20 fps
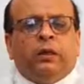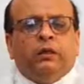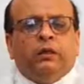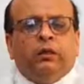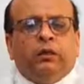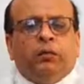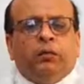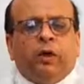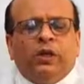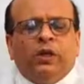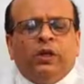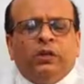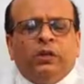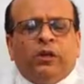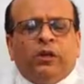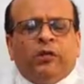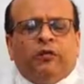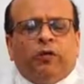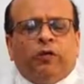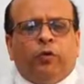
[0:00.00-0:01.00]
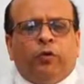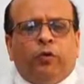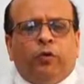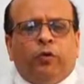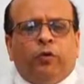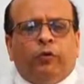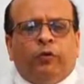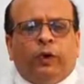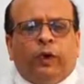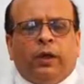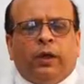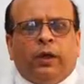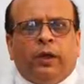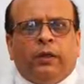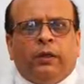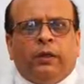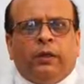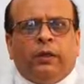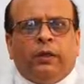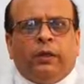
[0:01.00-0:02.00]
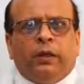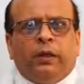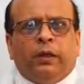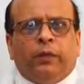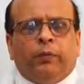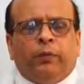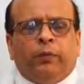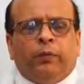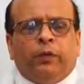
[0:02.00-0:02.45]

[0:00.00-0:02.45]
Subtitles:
So once you have removed the